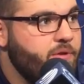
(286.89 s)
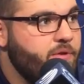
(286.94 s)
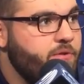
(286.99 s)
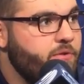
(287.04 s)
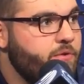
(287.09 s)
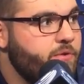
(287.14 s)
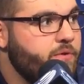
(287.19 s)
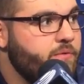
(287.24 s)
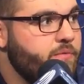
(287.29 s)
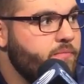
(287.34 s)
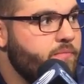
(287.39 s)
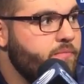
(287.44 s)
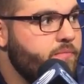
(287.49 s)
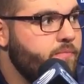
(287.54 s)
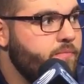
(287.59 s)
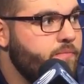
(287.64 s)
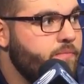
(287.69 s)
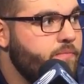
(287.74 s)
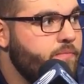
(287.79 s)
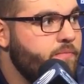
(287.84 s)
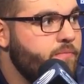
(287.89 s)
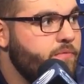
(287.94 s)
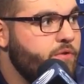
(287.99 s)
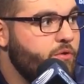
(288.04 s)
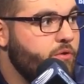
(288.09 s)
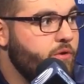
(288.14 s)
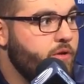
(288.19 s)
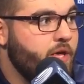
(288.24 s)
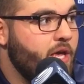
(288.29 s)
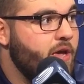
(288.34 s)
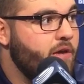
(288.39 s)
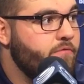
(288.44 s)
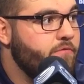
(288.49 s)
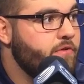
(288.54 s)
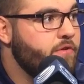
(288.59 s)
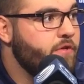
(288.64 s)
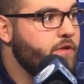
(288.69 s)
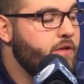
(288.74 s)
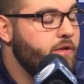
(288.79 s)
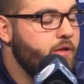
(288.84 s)
You can have
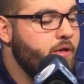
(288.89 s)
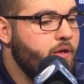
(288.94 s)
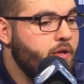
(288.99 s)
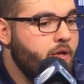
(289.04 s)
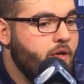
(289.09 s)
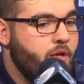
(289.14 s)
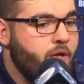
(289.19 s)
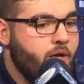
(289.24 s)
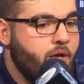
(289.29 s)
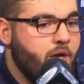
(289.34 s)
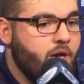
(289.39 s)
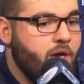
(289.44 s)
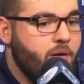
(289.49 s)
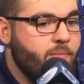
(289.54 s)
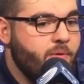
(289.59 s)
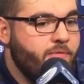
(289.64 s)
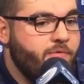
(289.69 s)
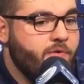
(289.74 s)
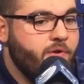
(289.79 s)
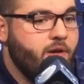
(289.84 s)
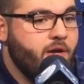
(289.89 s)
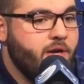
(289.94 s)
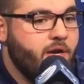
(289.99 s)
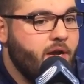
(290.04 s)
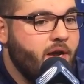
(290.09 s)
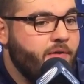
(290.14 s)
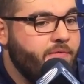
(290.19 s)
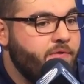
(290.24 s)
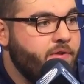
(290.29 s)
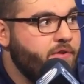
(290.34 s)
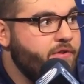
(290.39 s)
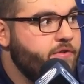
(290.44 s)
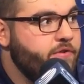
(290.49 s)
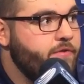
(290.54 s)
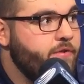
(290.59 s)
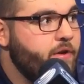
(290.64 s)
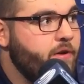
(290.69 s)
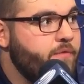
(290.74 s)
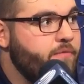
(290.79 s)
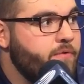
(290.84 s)
really. If you're not confident in
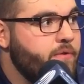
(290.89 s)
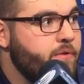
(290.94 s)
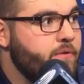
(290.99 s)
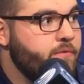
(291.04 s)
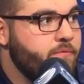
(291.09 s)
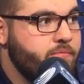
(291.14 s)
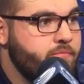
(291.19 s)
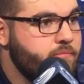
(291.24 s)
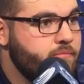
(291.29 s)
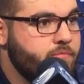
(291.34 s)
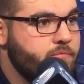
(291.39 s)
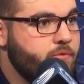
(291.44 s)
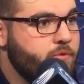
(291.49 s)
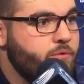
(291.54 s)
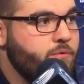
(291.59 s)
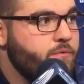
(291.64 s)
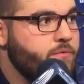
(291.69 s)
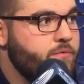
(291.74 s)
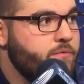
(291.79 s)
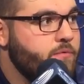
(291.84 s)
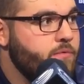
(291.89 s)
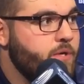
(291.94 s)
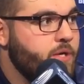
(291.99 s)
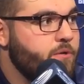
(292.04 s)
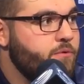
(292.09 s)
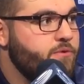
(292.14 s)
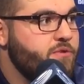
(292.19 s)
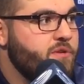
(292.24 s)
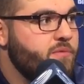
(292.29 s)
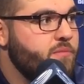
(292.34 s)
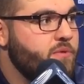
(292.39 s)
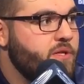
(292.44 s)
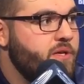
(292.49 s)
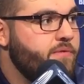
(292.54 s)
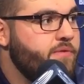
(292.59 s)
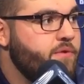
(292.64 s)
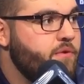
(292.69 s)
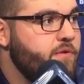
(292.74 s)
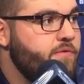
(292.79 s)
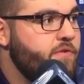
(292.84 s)
yourself, then who's going to believe
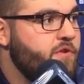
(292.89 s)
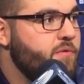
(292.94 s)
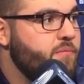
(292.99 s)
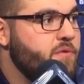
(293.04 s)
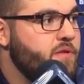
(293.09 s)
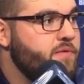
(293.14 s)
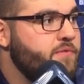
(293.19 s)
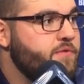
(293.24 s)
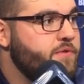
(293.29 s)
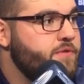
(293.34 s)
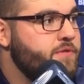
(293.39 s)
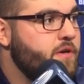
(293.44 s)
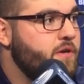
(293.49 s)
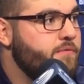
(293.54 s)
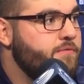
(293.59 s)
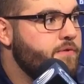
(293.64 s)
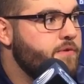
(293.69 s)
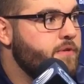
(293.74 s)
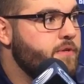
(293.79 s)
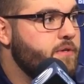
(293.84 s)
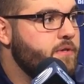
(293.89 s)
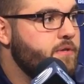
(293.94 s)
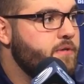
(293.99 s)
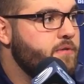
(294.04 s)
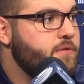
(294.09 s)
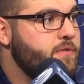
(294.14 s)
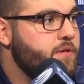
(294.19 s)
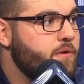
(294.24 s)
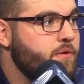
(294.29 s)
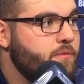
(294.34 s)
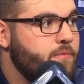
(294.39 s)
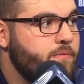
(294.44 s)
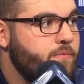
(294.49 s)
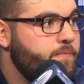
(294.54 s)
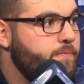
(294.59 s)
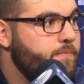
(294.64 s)
in you if you don't believe in yourself, really? So.